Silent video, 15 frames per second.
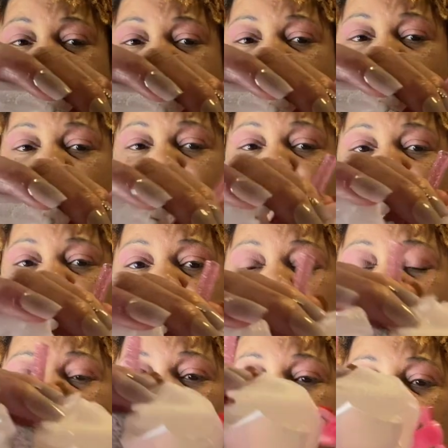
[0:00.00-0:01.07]
topper.
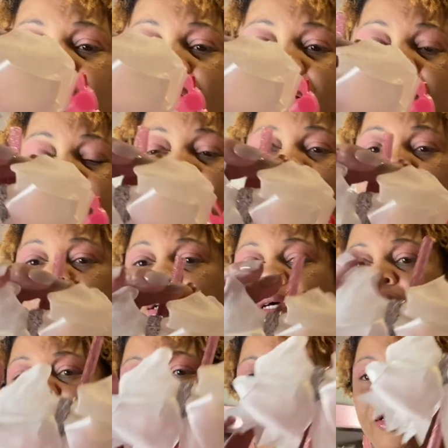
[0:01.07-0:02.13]
Look at that.
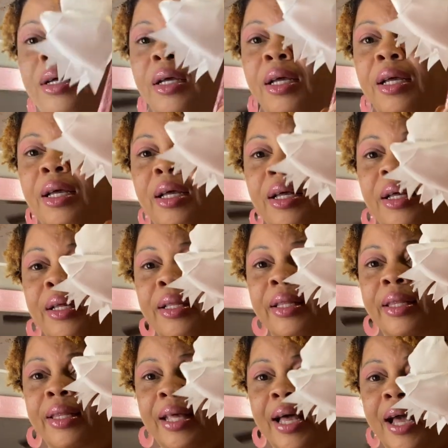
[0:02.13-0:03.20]

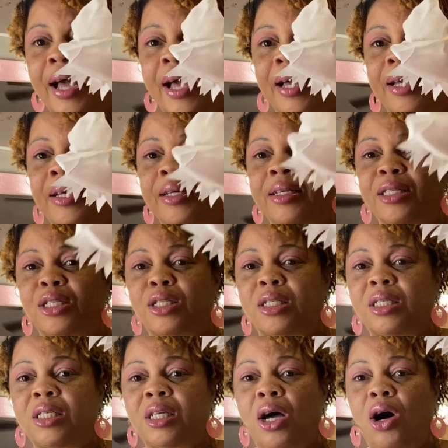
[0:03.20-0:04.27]
That is
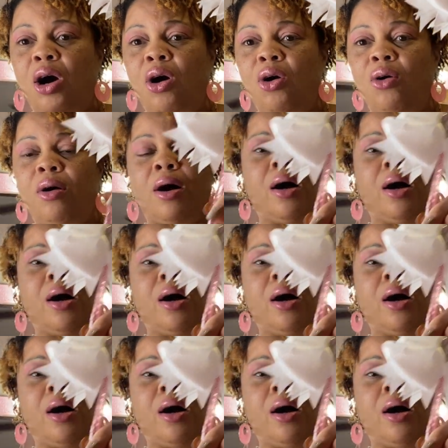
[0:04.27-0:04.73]
so,